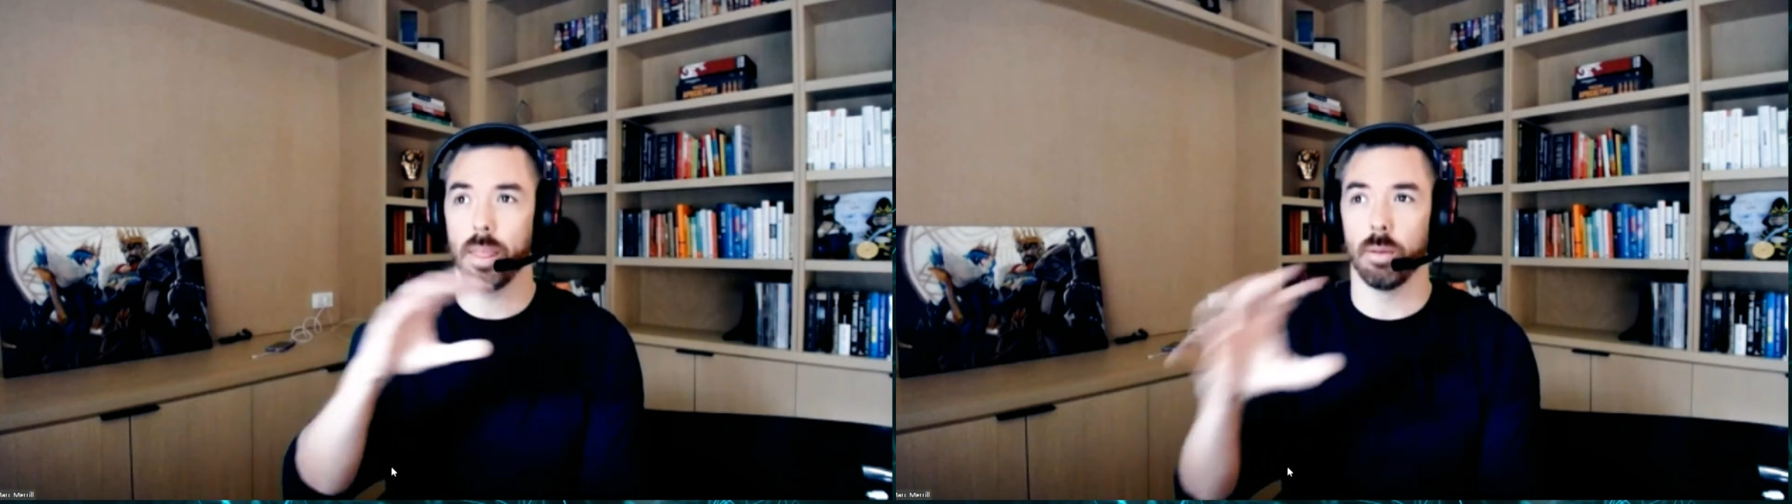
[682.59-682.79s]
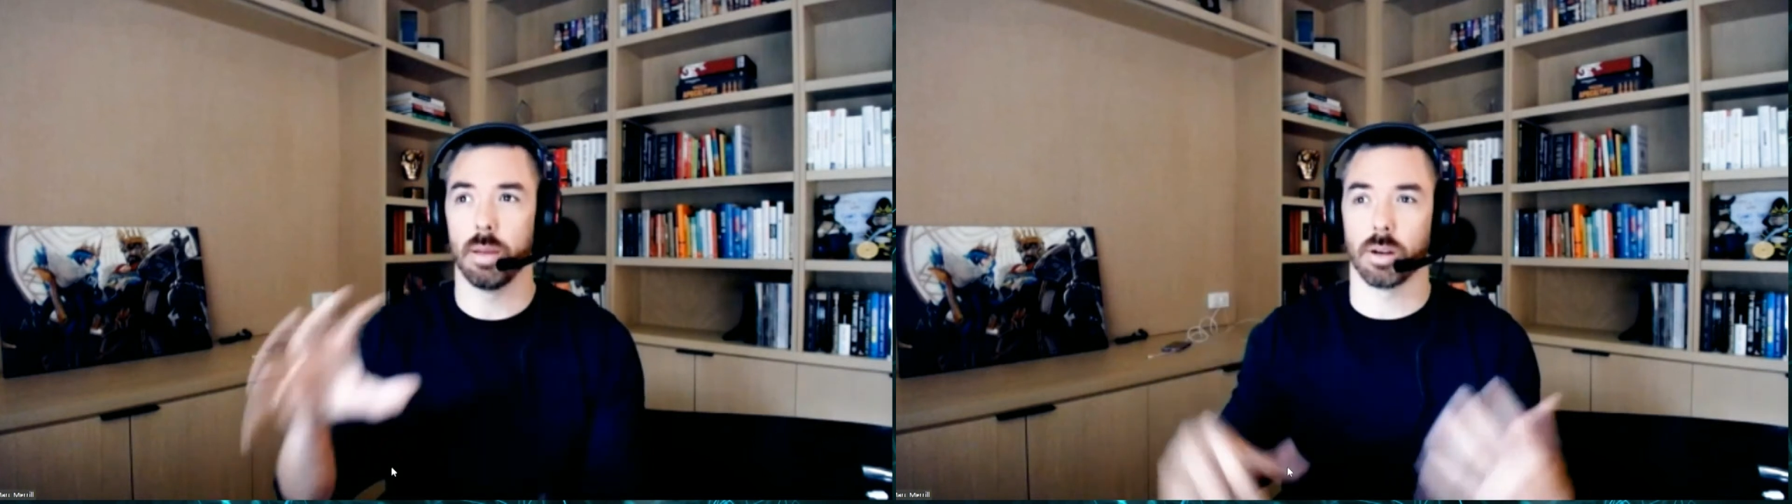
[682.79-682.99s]

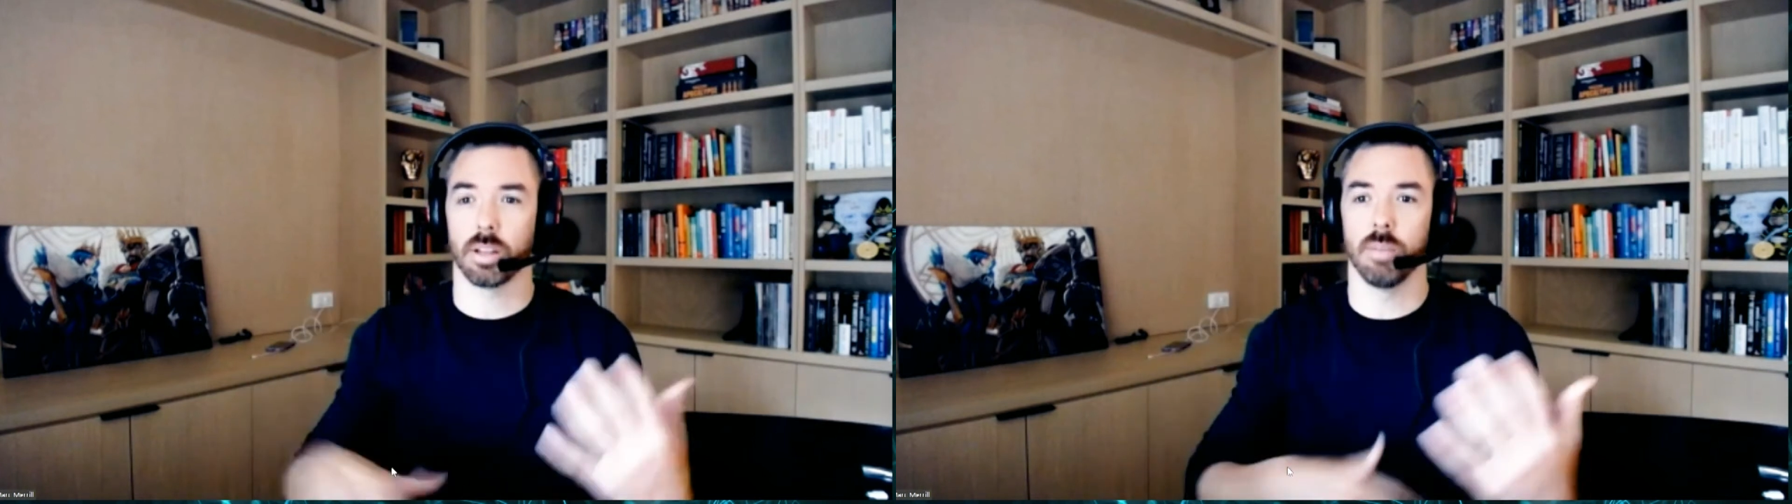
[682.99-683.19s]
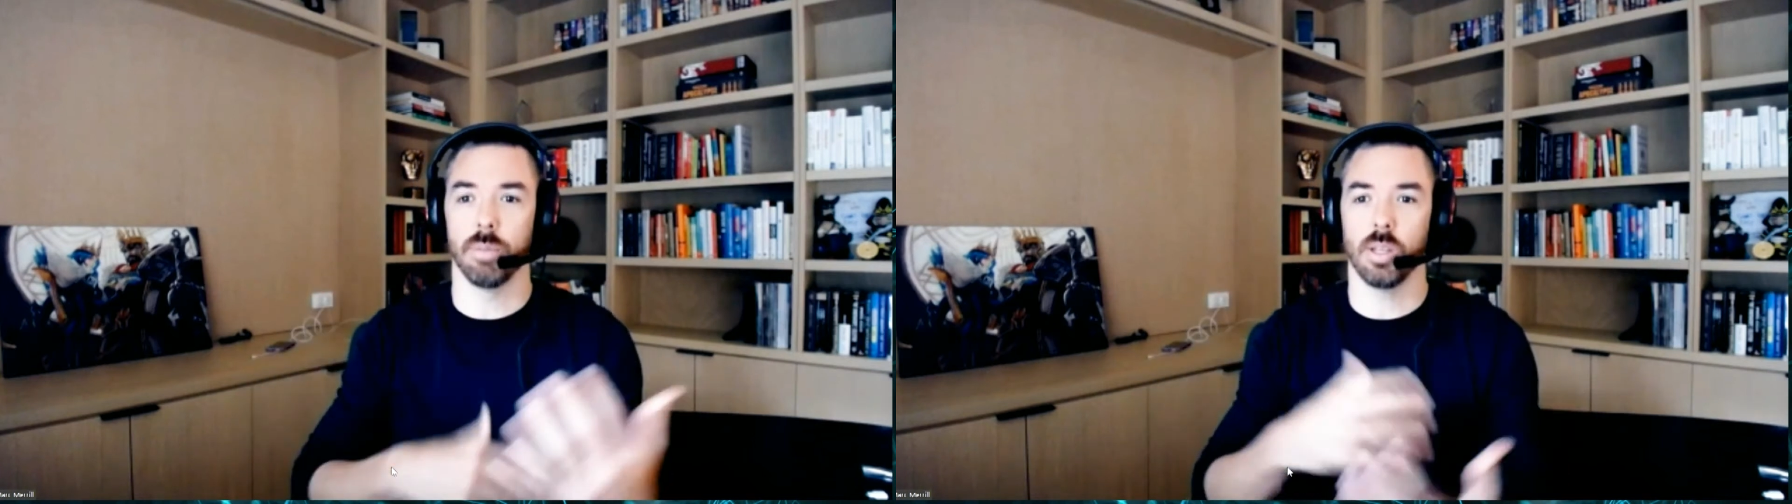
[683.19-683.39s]
our
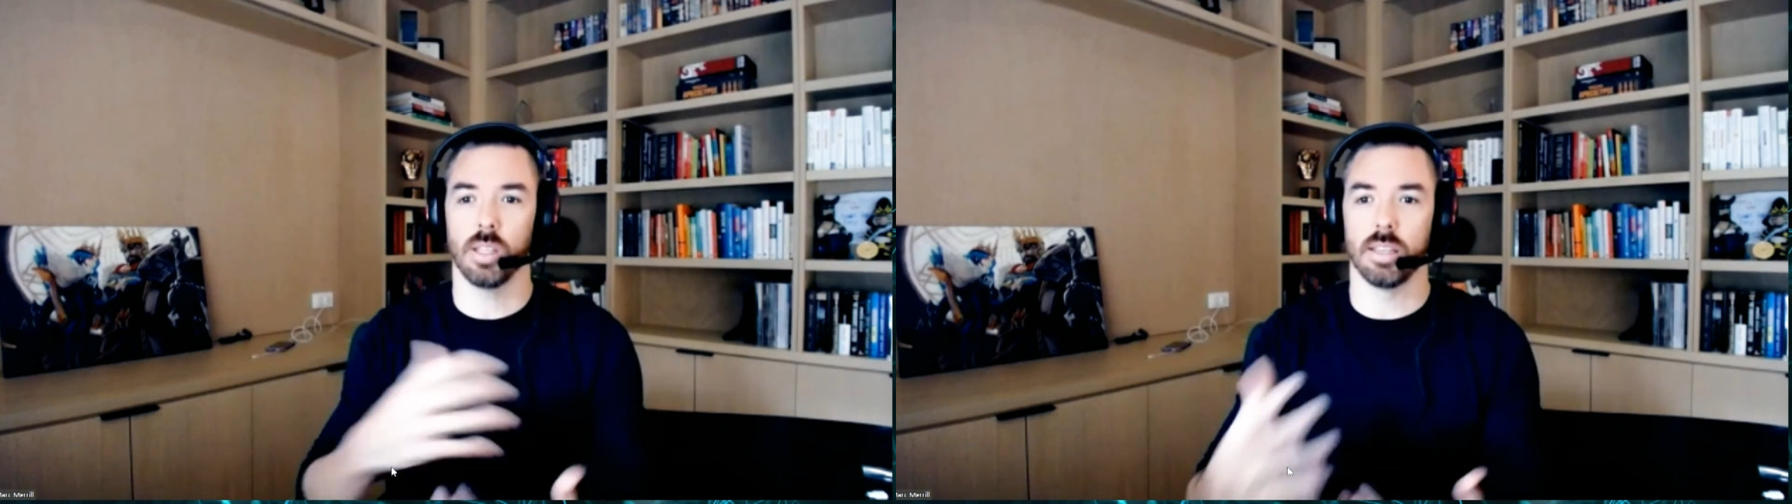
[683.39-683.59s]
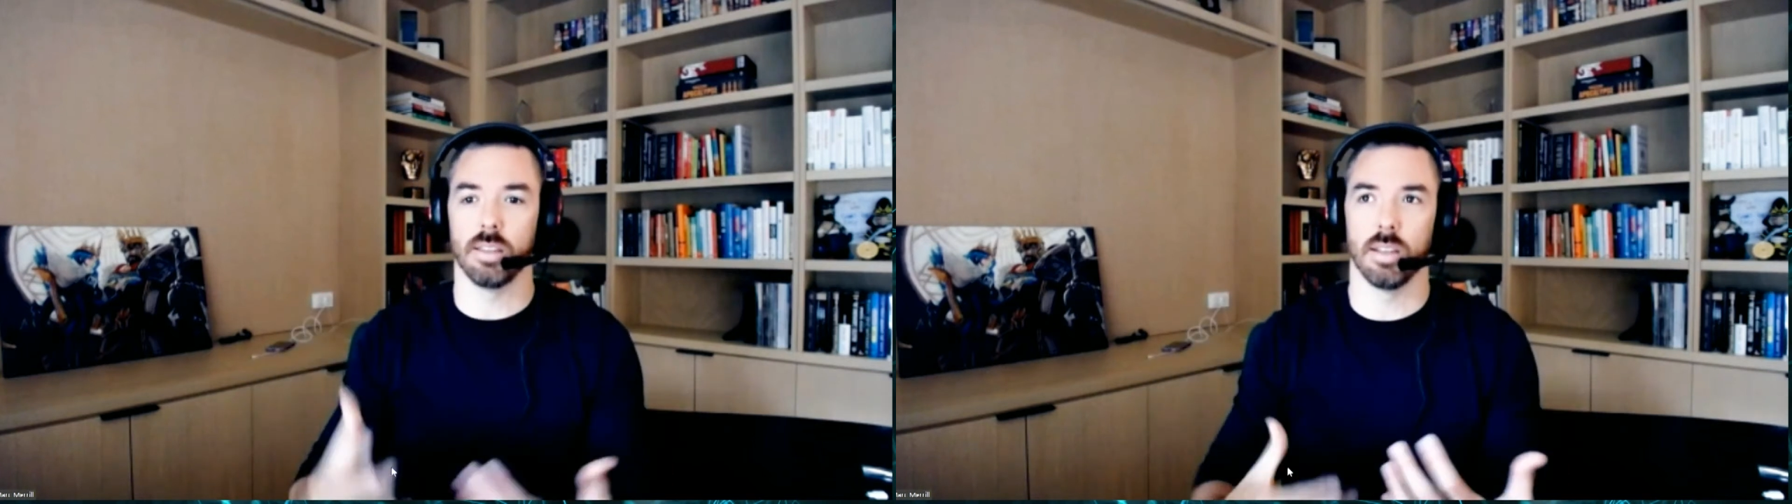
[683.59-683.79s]

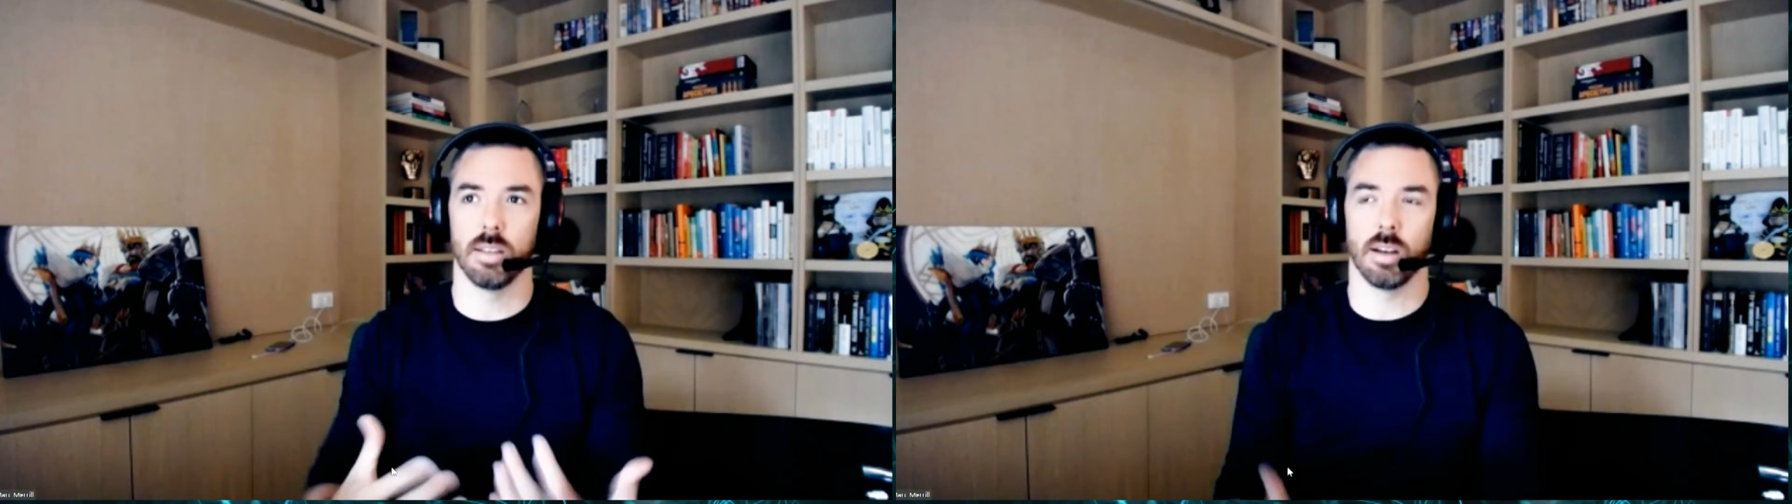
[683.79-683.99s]
community